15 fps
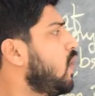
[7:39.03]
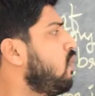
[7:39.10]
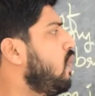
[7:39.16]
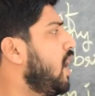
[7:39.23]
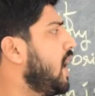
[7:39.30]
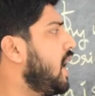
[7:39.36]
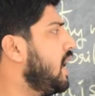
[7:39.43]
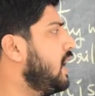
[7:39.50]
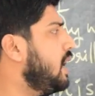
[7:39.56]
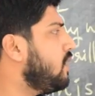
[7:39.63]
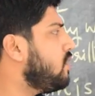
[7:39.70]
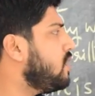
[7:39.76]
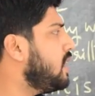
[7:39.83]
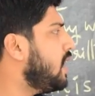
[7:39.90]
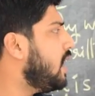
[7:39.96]
Where
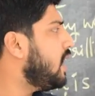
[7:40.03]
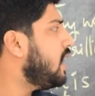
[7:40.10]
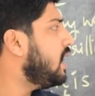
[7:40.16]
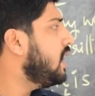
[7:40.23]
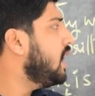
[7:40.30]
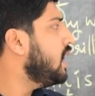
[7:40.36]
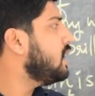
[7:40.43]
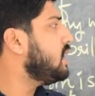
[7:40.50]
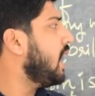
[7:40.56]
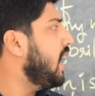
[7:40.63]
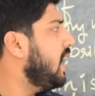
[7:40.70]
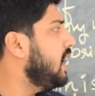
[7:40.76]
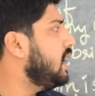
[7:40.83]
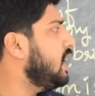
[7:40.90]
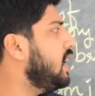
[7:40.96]
does the
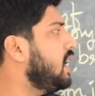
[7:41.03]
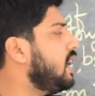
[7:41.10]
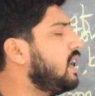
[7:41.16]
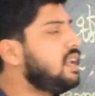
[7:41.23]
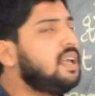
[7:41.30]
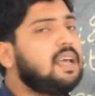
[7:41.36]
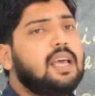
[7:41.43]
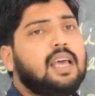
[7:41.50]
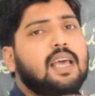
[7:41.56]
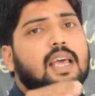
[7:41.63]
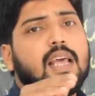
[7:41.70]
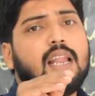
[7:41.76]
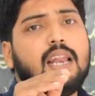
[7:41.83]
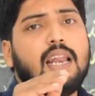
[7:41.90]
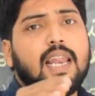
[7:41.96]
tiger
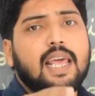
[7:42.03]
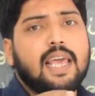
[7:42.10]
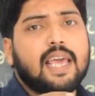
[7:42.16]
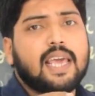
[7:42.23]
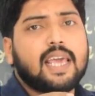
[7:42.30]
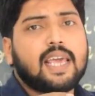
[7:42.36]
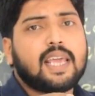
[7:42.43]
lay?